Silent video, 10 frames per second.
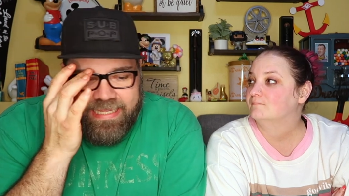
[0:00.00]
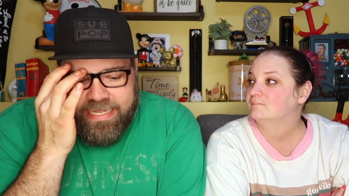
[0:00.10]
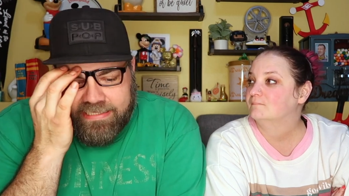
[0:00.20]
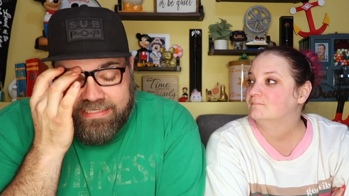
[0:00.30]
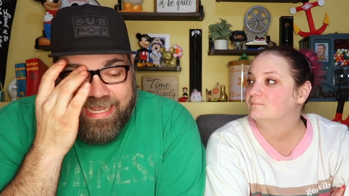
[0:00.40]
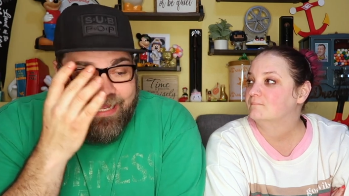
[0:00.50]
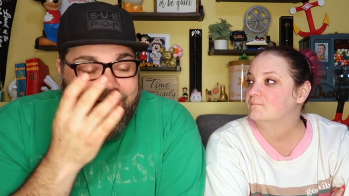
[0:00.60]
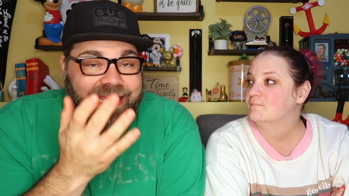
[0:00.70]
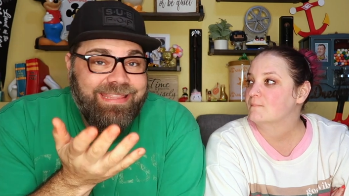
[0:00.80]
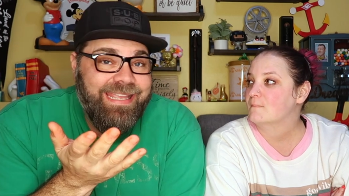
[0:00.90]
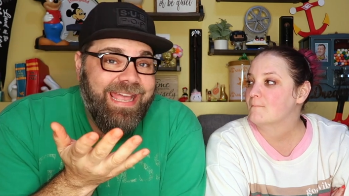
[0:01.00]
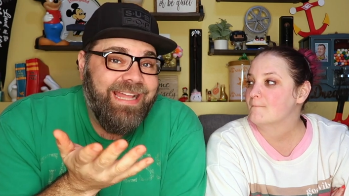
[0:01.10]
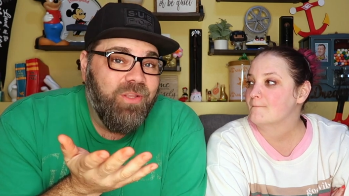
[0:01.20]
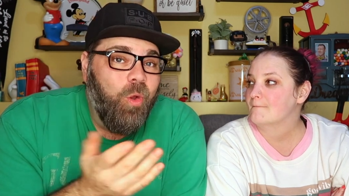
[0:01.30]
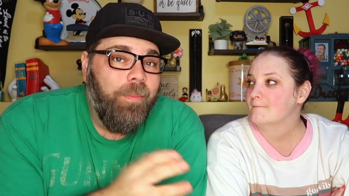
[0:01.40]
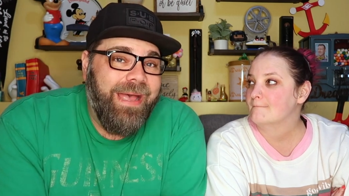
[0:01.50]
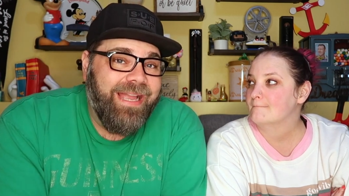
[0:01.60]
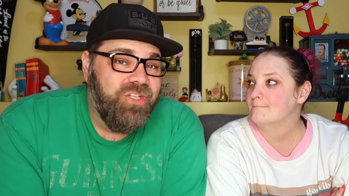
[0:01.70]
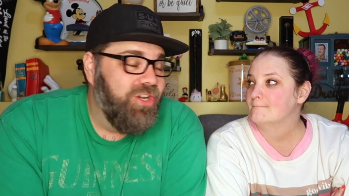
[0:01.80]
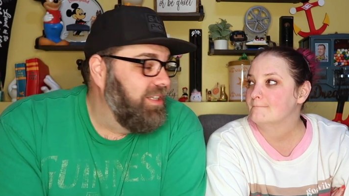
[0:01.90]
Speaker 1: is I think add the whole
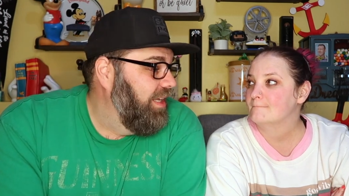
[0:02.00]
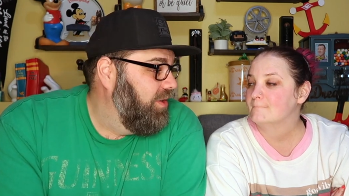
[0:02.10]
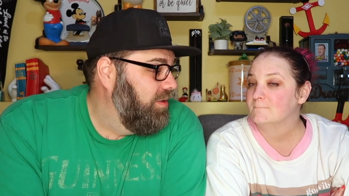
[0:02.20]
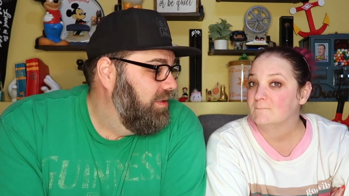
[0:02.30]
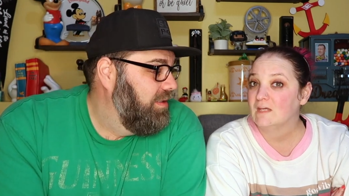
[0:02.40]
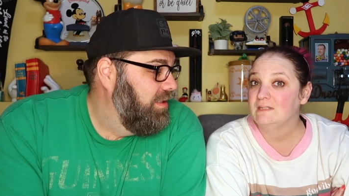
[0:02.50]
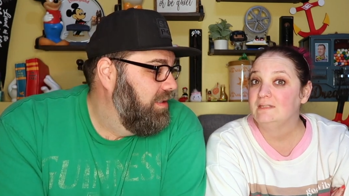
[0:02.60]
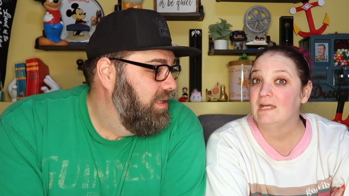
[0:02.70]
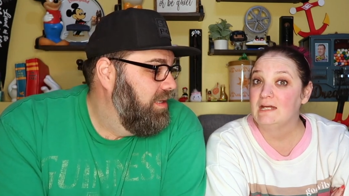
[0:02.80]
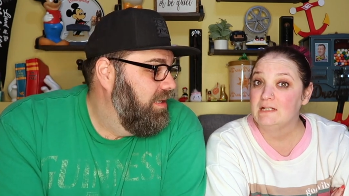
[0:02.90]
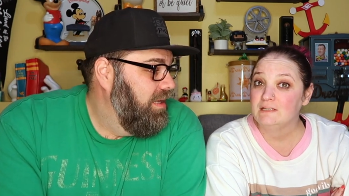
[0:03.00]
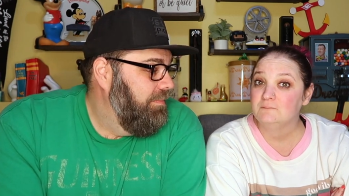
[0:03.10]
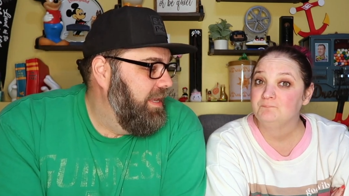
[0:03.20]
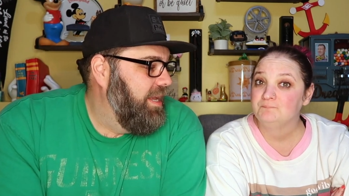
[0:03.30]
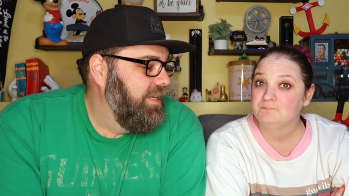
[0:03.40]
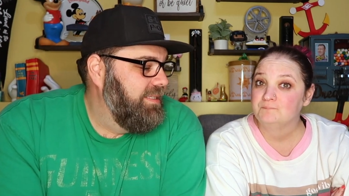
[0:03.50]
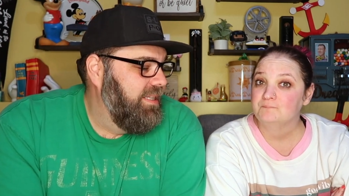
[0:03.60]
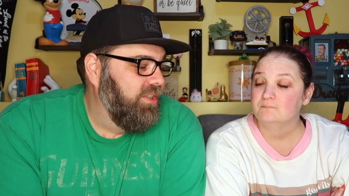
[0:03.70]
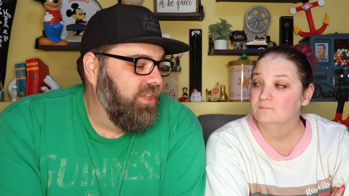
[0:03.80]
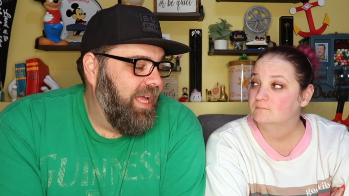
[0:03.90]
pack of jello. Yeah. Because
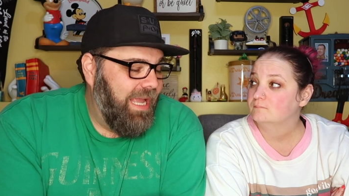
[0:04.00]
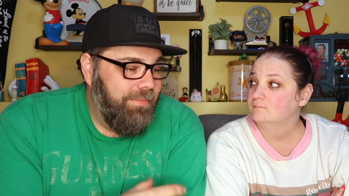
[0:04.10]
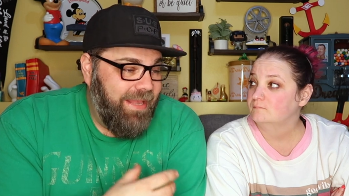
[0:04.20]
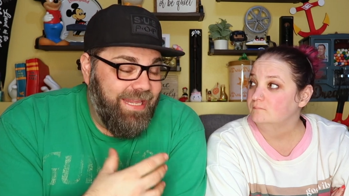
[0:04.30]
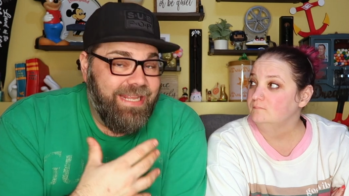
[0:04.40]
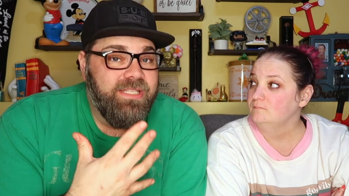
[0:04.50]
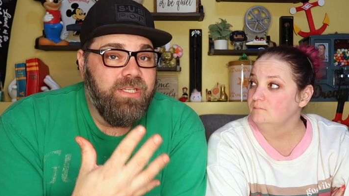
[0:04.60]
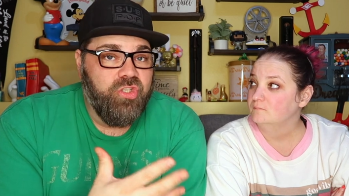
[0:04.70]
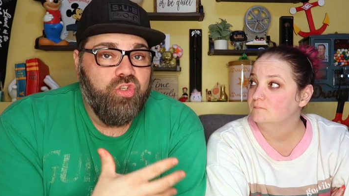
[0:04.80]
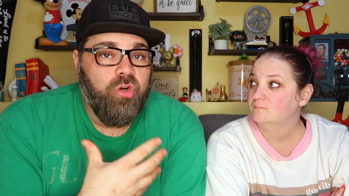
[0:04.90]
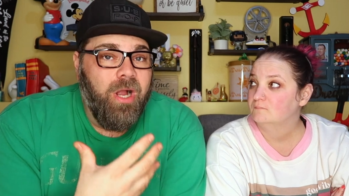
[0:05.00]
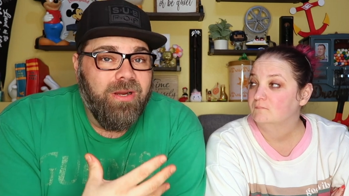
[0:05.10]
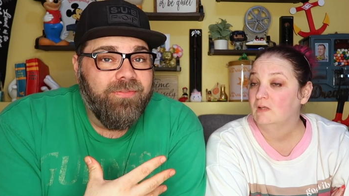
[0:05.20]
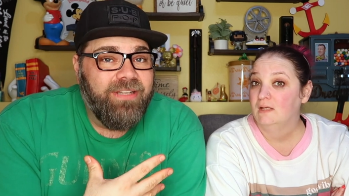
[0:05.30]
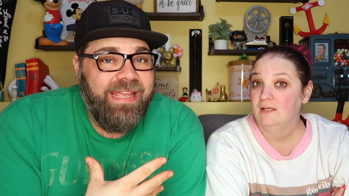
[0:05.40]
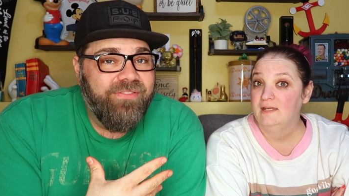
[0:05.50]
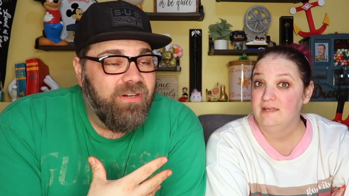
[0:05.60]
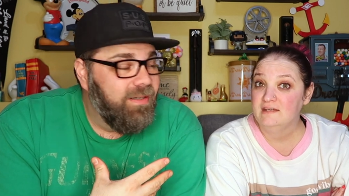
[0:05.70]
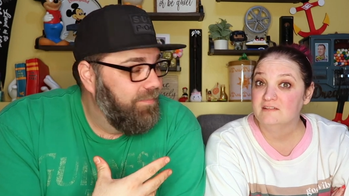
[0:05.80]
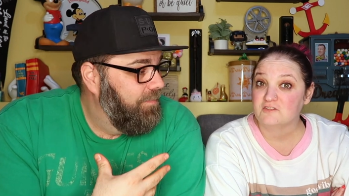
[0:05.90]
the lime, it is a stronger
Speaker 2: flavor.
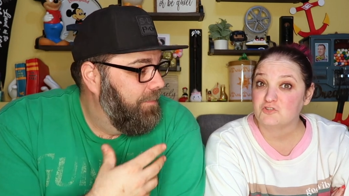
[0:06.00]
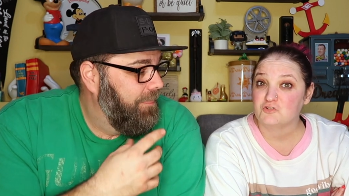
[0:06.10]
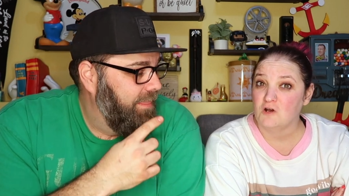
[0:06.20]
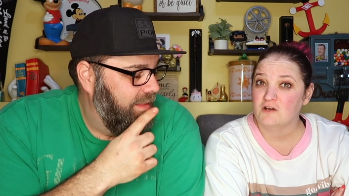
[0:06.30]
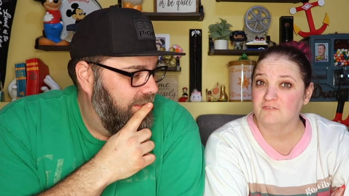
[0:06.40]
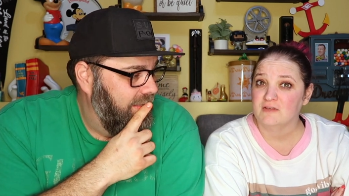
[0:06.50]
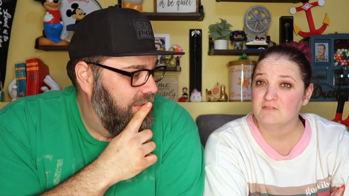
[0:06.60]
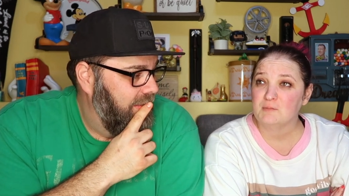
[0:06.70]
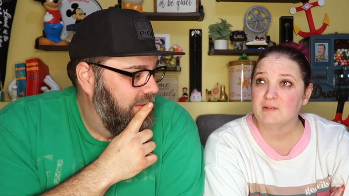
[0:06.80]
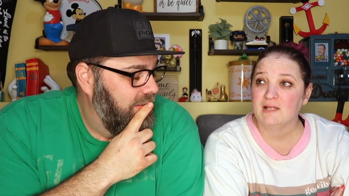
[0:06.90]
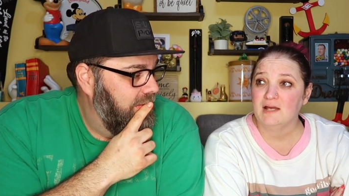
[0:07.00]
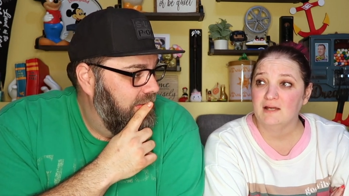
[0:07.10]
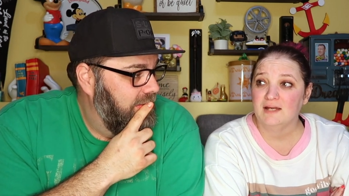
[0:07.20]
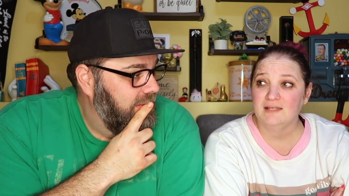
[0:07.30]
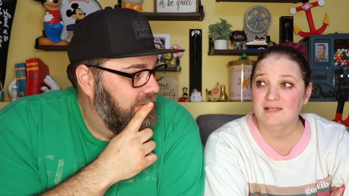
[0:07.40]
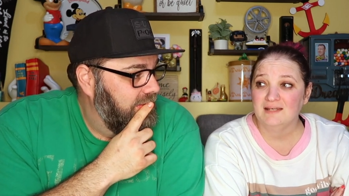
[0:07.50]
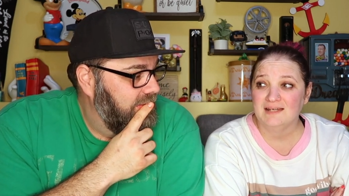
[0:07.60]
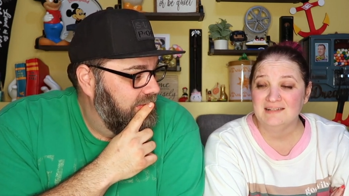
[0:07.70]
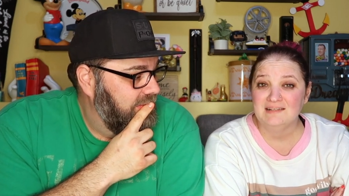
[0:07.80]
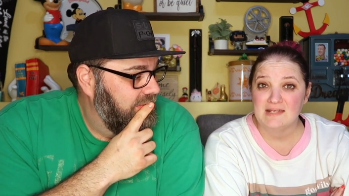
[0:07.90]
It is a strong flavor, but I,
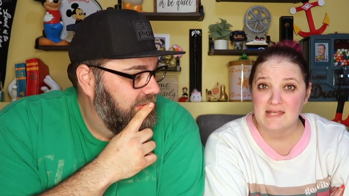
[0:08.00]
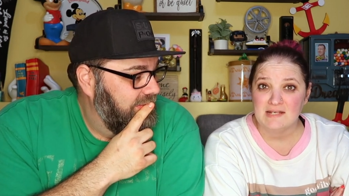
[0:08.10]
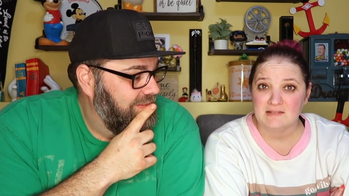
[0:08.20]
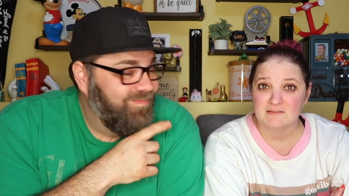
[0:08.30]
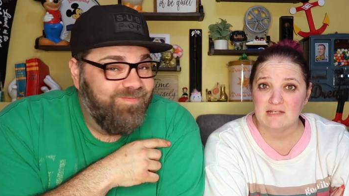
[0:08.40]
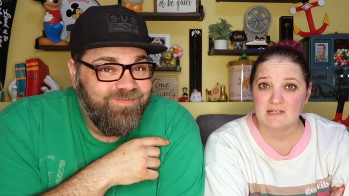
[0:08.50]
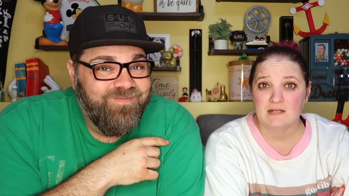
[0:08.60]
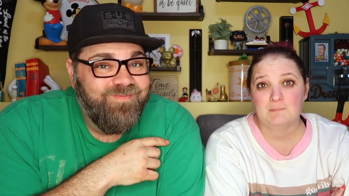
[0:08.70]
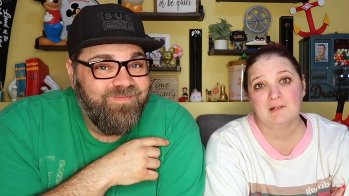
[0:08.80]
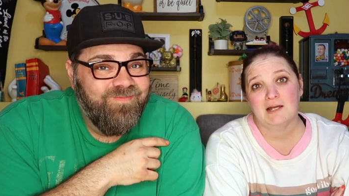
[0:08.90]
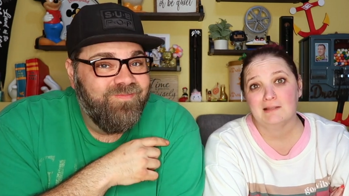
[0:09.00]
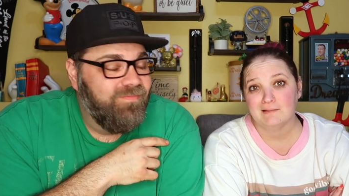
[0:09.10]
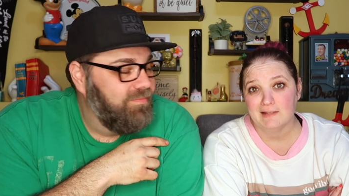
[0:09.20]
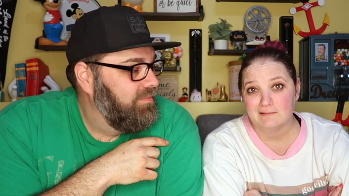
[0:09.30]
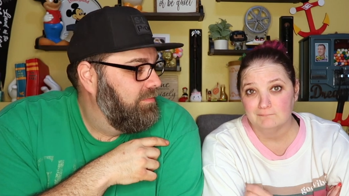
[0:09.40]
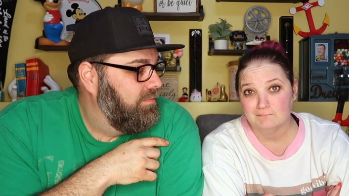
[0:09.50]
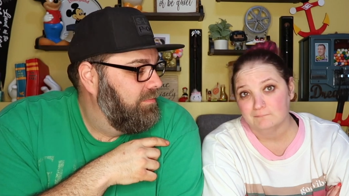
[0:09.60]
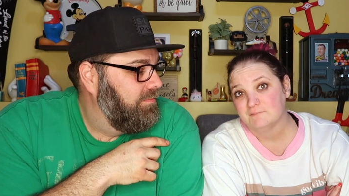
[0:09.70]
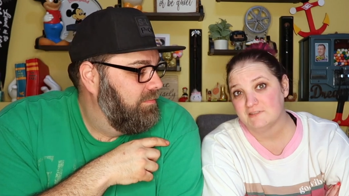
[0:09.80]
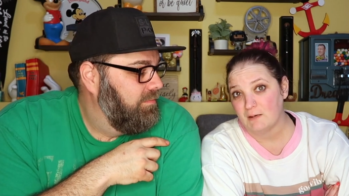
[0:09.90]
I didn't hate it. Like, I mean, I like
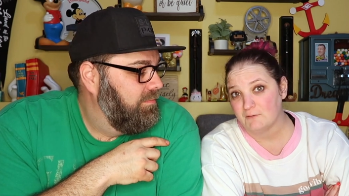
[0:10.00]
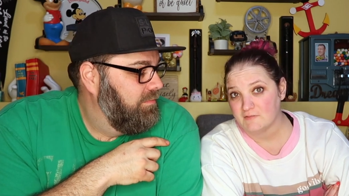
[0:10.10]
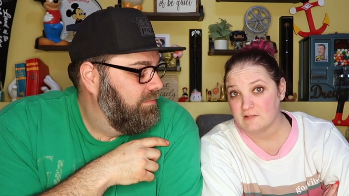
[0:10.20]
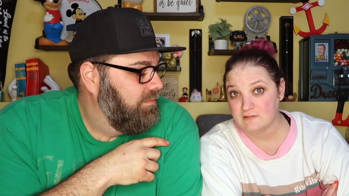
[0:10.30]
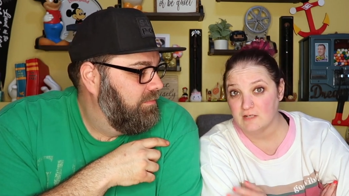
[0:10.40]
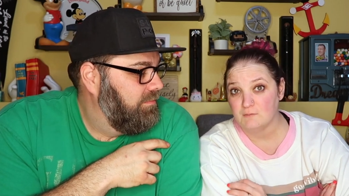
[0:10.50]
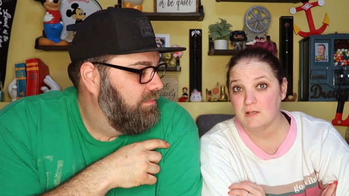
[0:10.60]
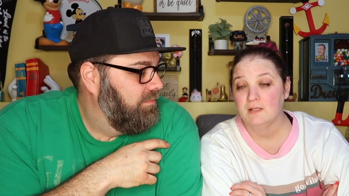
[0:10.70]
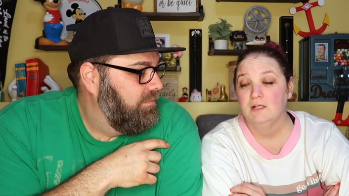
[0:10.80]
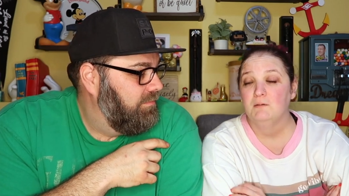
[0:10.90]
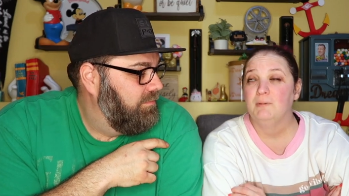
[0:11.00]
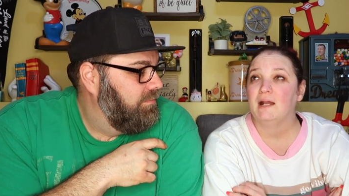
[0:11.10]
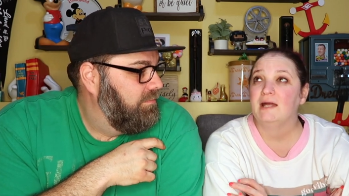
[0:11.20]
sour things anyway, but